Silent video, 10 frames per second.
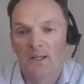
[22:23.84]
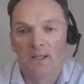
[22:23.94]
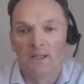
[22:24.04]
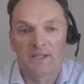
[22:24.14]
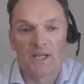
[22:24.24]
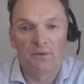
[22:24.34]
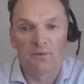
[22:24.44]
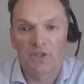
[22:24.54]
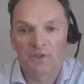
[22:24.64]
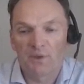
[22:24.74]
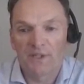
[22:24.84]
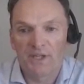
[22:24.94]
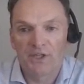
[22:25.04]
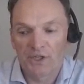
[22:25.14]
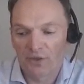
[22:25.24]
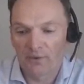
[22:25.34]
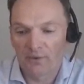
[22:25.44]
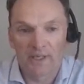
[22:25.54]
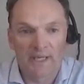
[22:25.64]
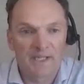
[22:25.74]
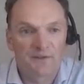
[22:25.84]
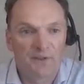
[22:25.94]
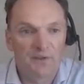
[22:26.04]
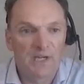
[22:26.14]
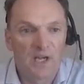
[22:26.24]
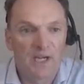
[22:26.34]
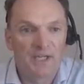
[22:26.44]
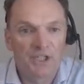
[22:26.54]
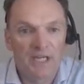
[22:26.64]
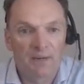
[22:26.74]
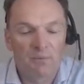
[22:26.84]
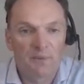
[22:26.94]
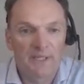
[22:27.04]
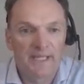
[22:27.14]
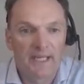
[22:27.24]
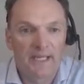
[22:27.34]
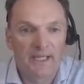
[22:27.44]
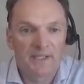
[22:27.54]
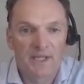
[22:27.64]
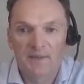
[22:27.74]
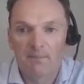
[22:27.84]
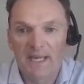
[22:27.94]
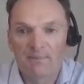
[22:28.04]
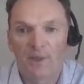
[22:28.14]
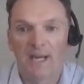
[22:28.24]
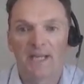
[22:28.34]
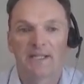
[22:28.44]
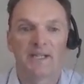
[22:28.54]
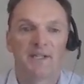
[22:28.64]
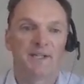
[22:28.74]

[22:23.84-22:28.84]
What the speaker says: So just wanted to, on the next few slides, share what we're seeing in terms of best practice.